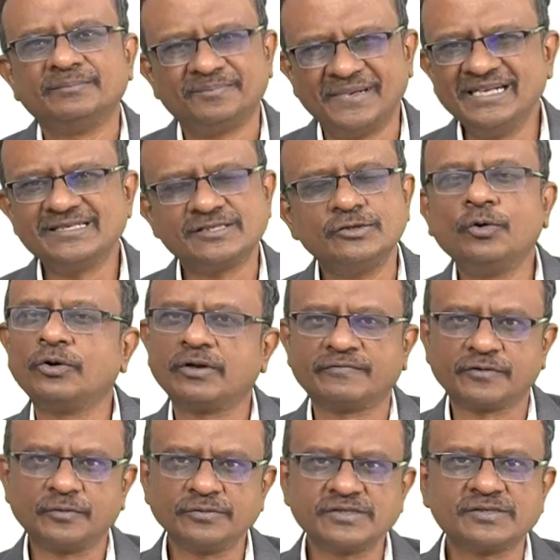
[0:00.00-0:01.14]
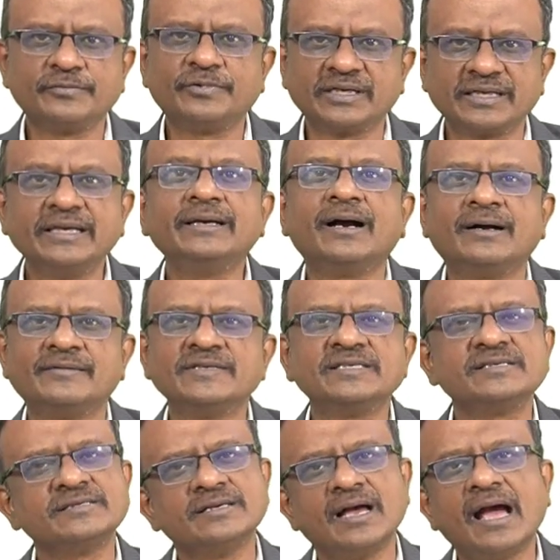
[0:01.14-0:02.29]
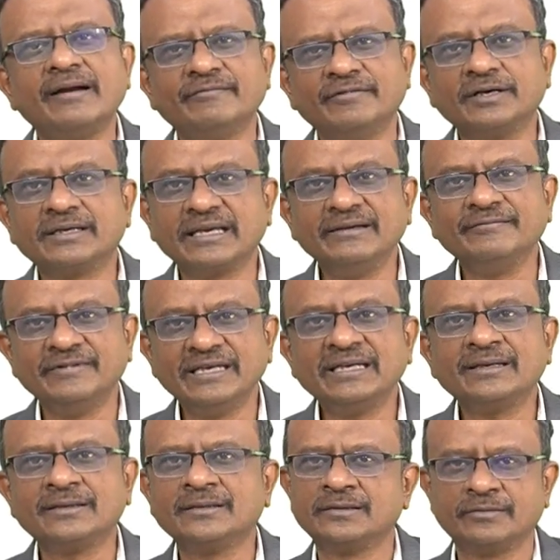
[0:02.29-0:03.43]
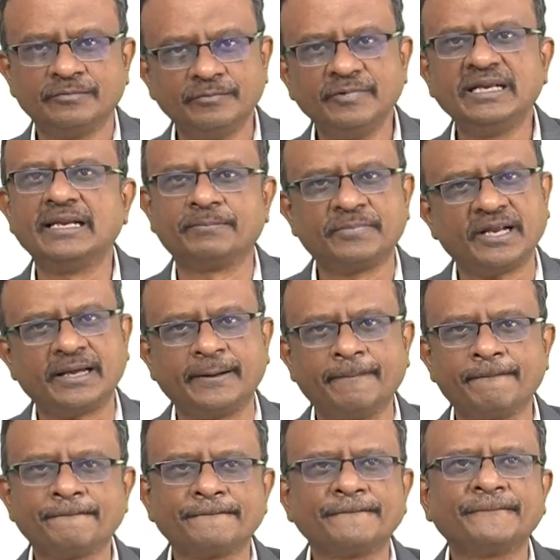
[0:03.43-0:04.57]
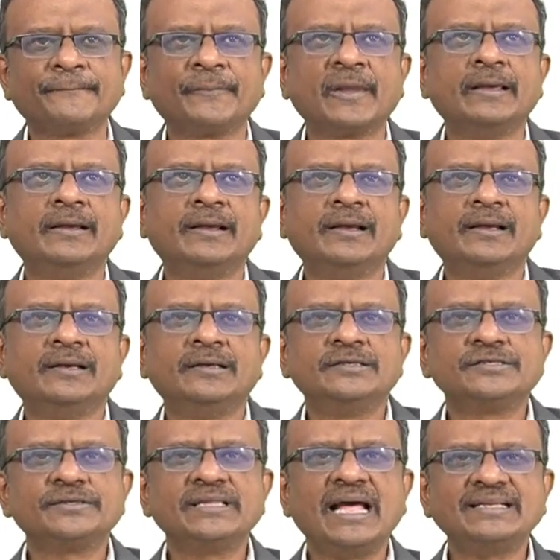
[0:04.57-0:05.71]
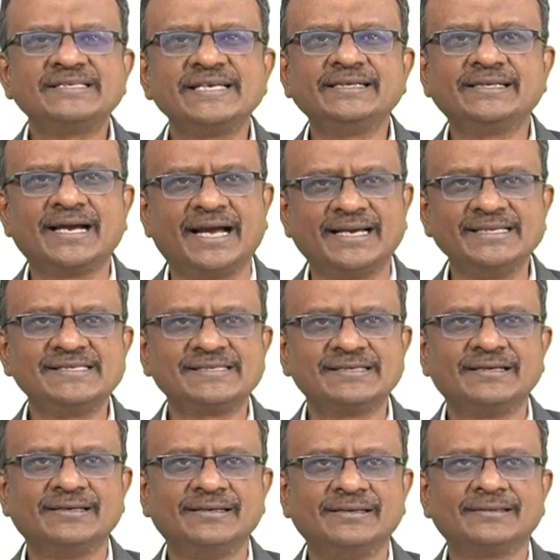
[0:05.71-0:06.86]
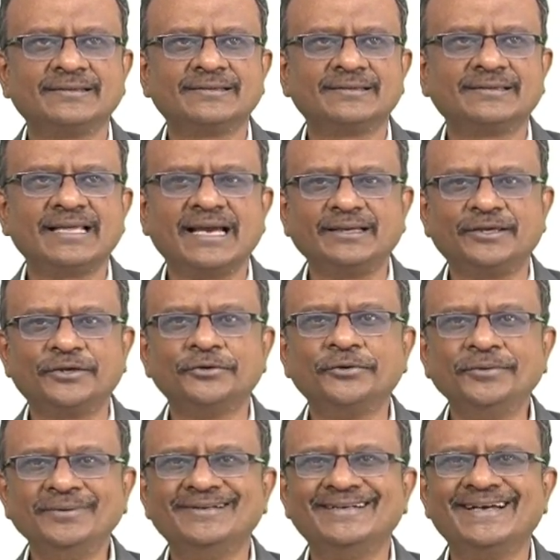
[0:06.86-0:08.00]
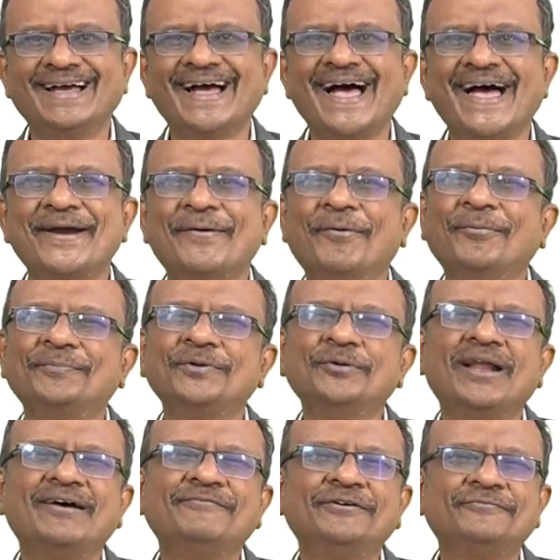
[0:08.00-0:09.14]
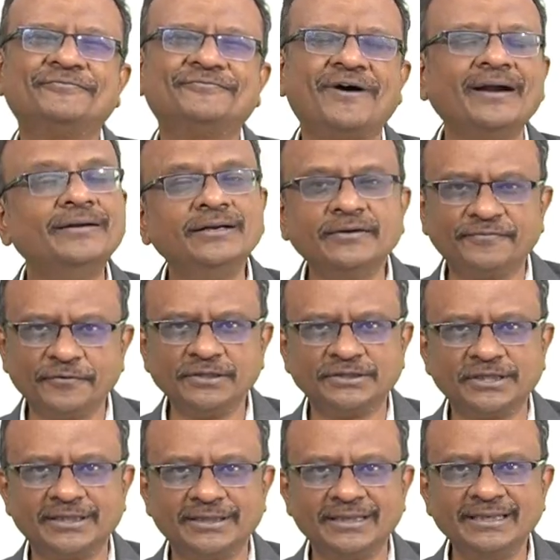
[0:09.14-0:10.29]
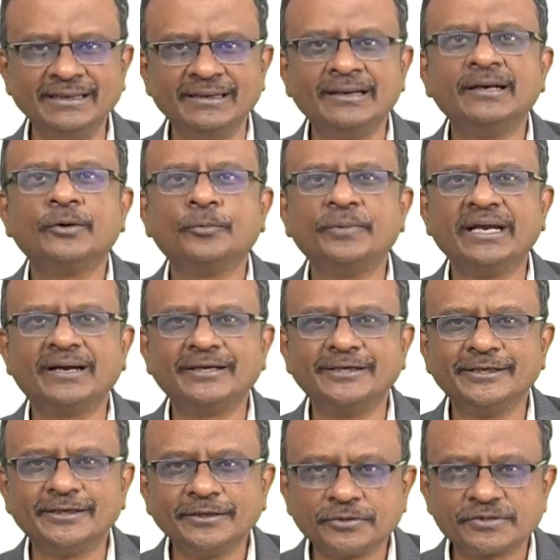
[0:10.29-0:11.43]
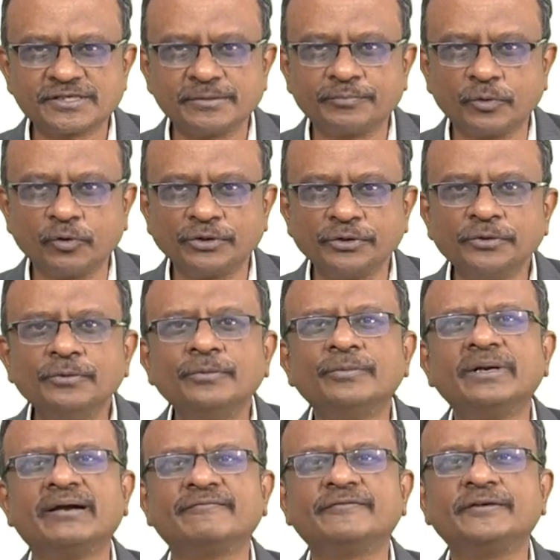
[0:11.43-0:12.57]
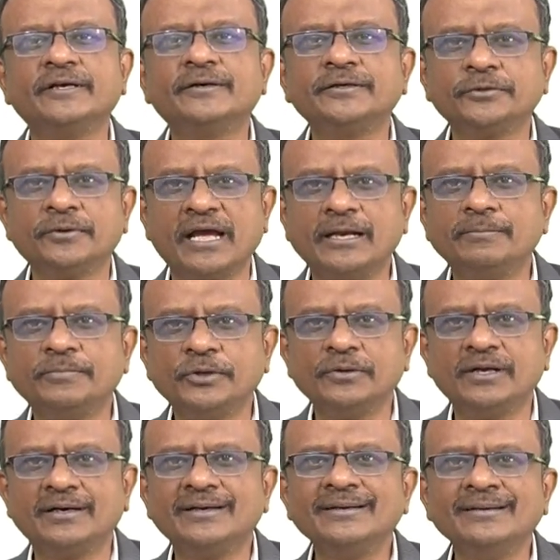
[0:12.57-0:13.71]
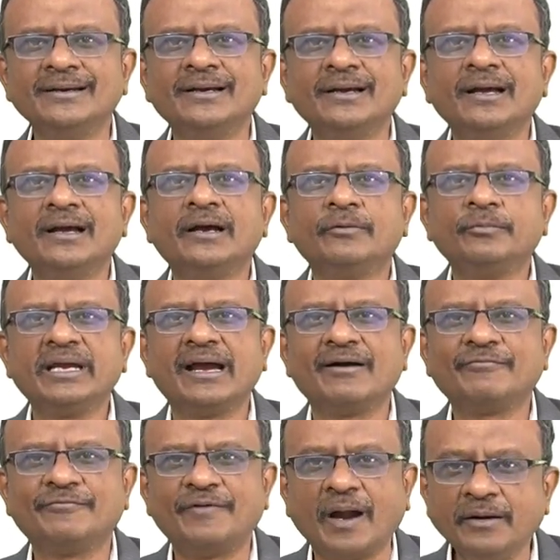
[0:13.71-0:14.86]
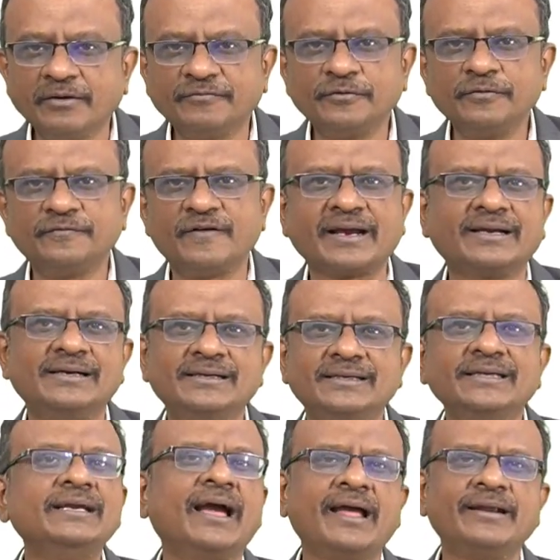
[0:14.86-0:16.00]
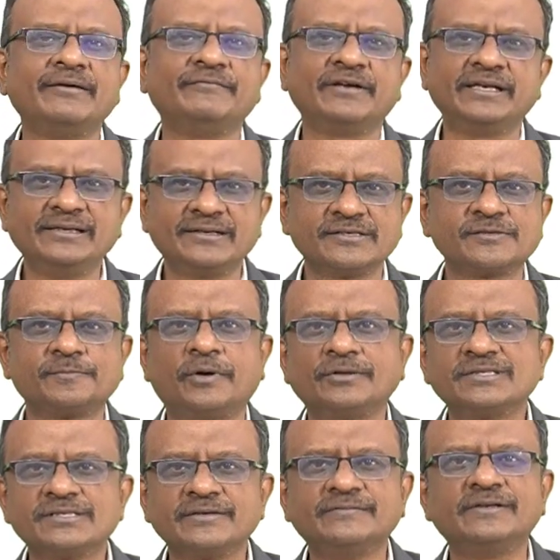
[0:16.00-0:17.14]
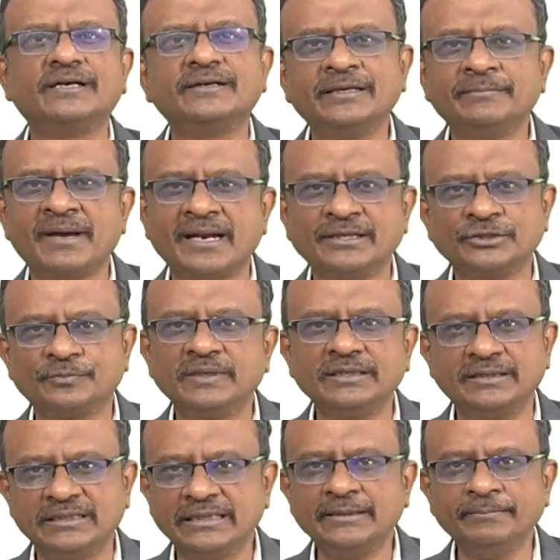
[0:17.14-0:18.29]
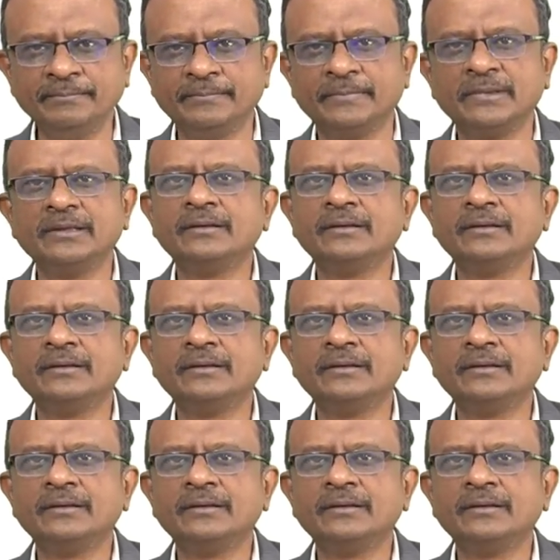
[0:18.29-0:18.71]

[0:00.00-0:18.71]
Please note, of course, the working hours and working week will apply. So that's it, guys. Thank you. I hope you'll have a wonderful journey. We are here to support you. We are here to help you learn. We have wonderful faculty and a very responsive learning management team.